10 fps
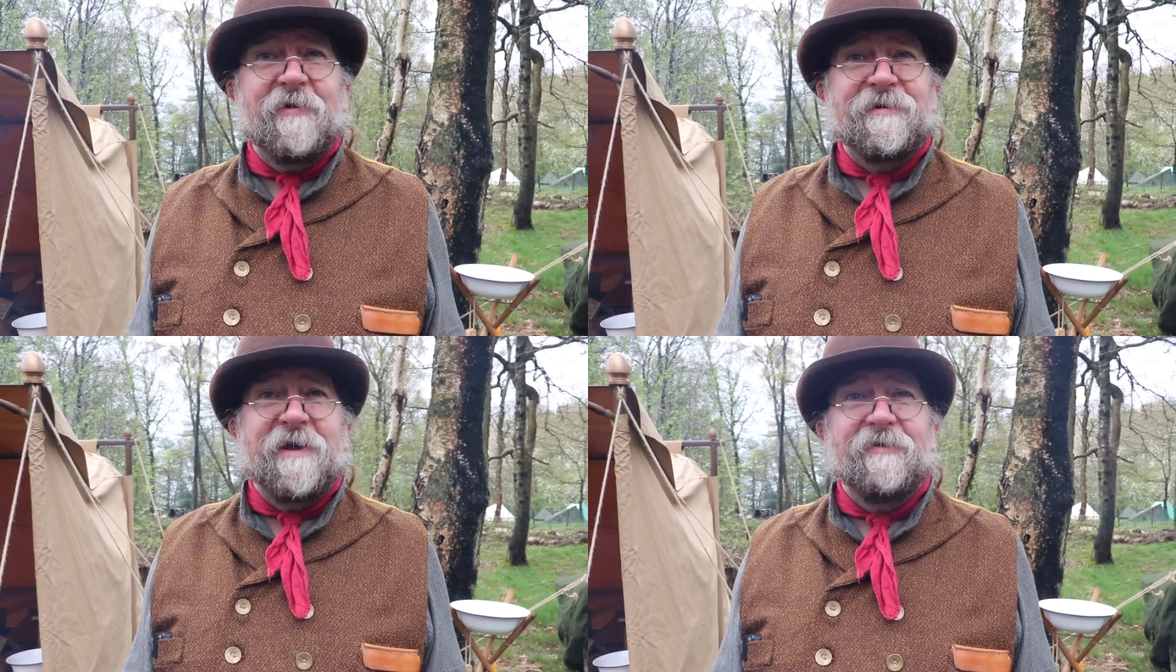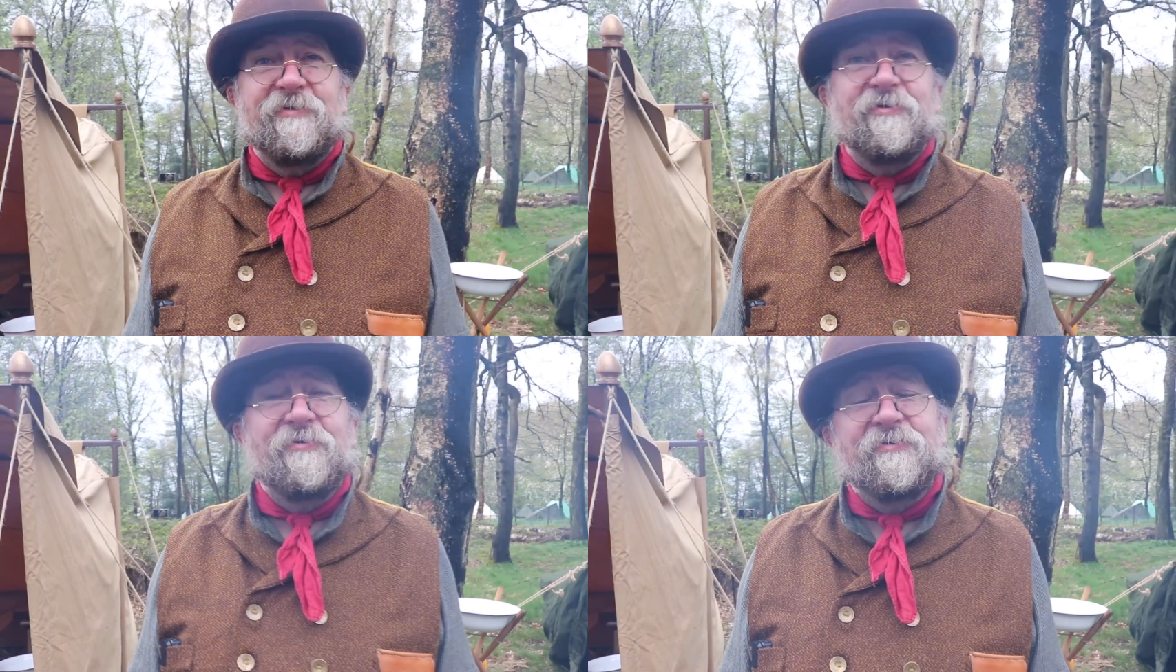went out
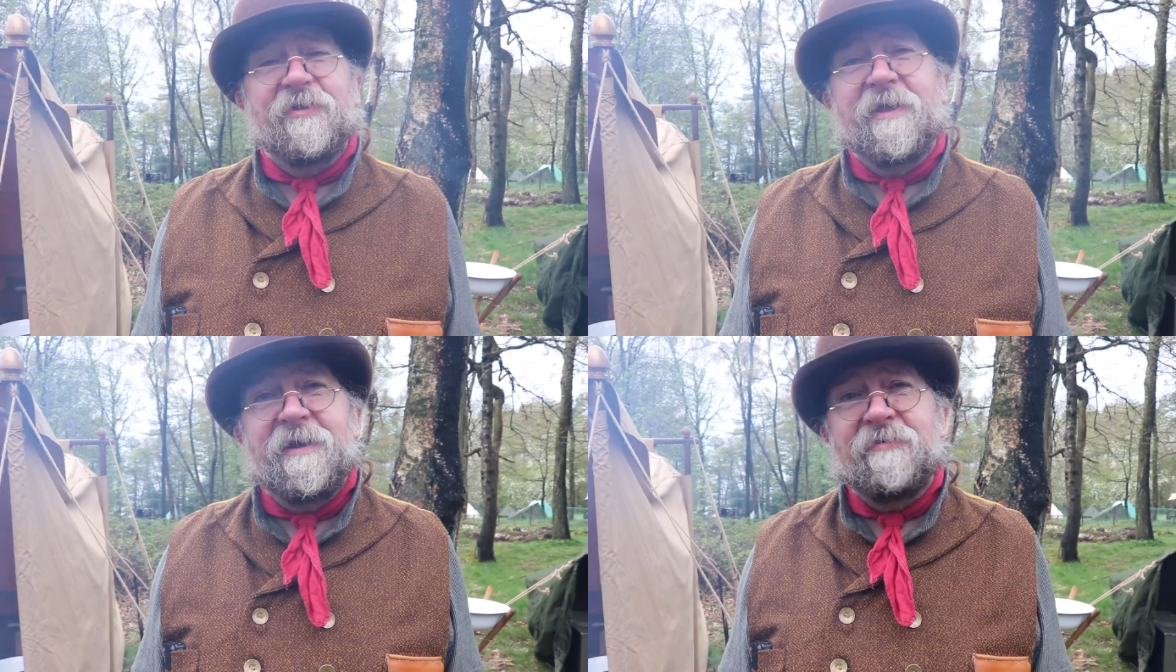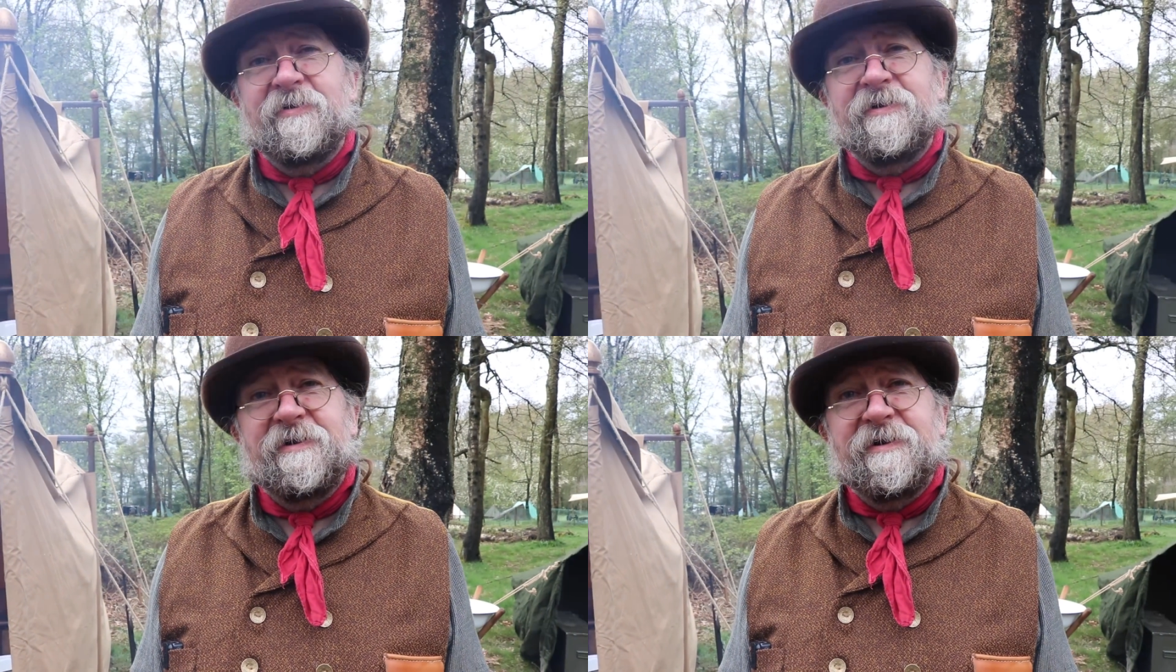the door there,
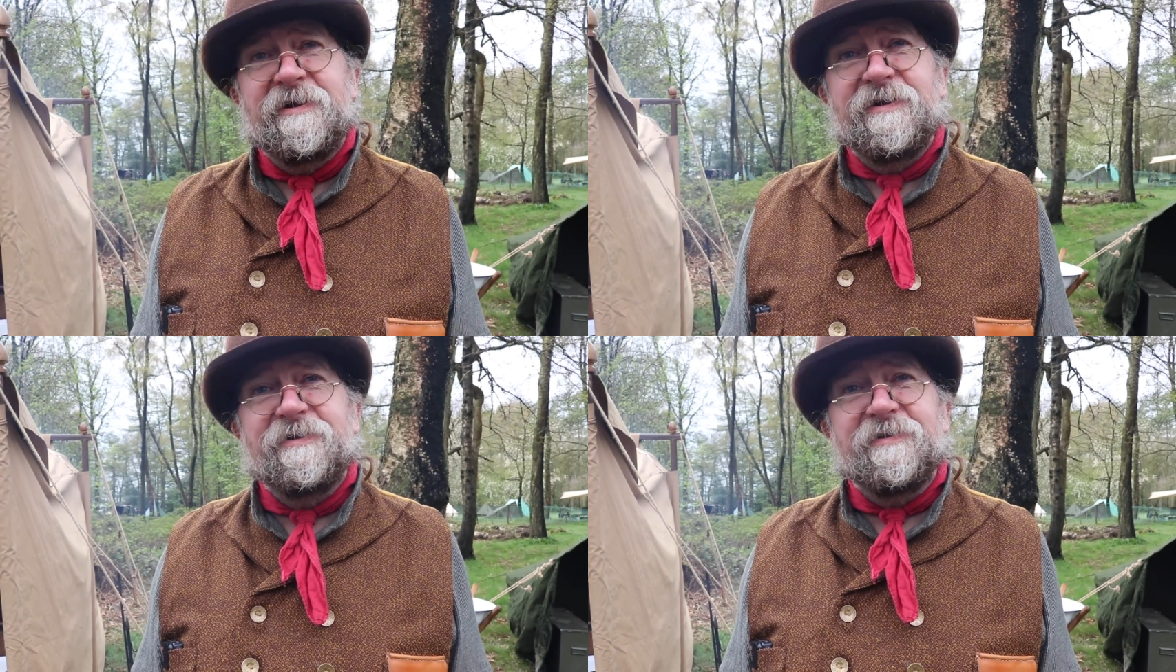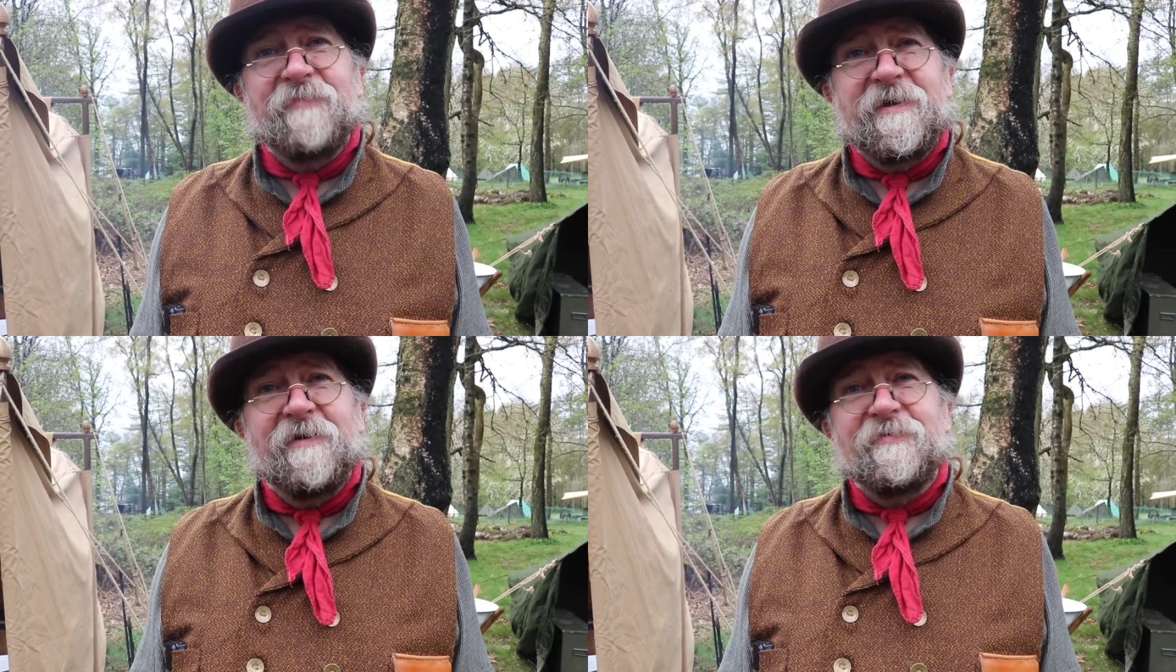and I needed
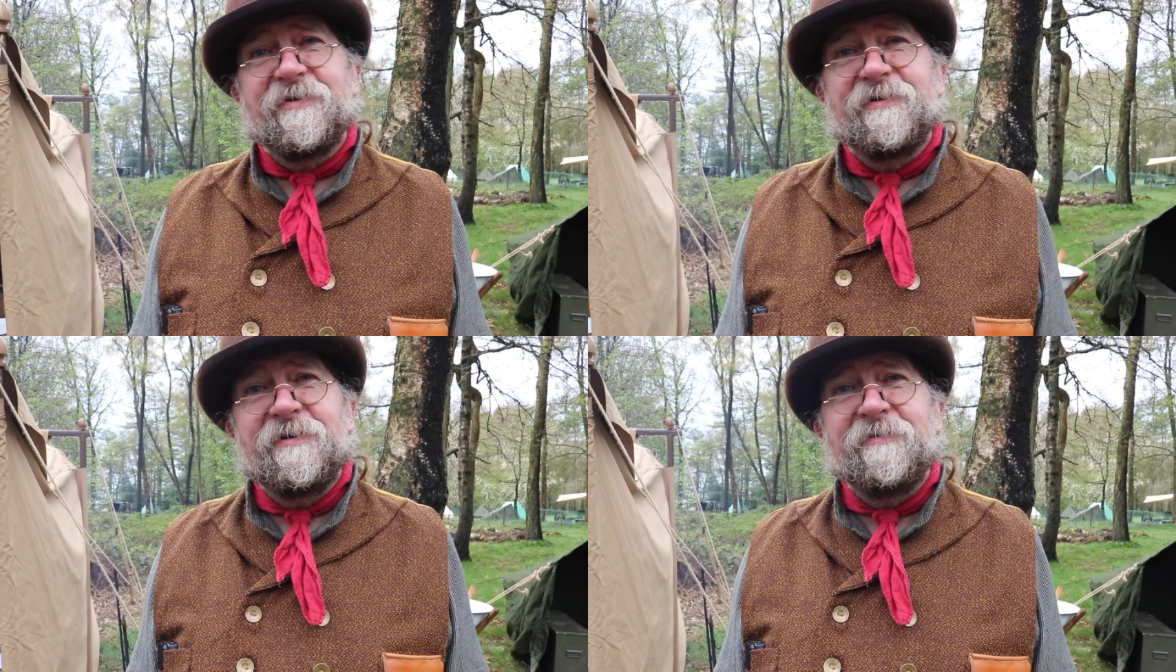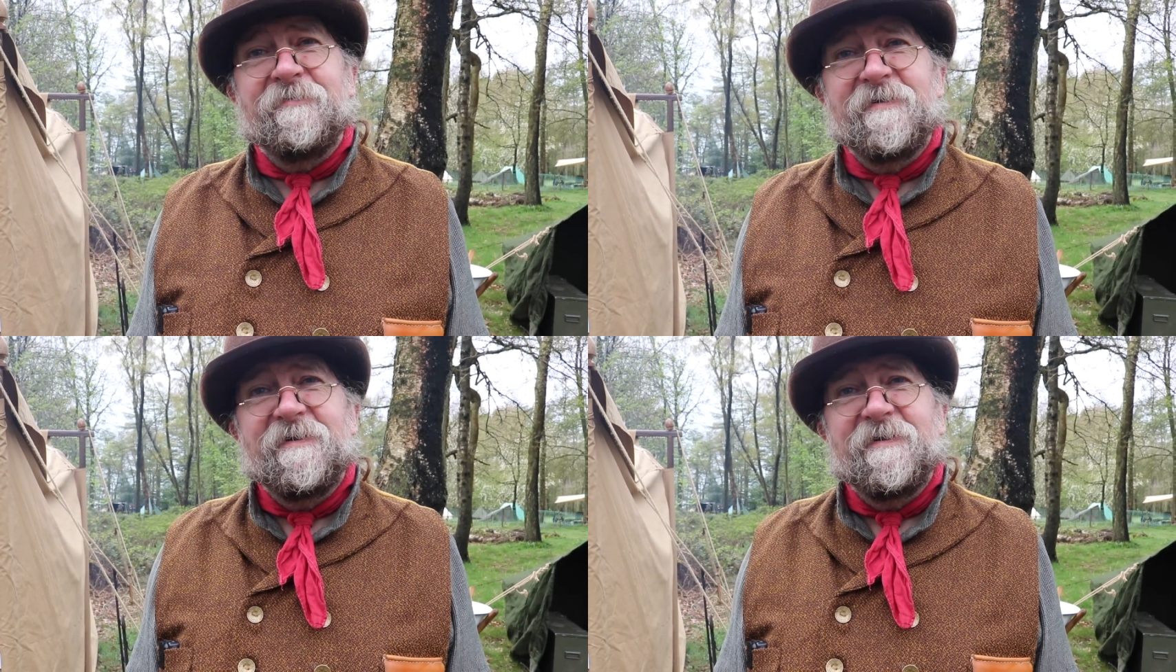something else to do.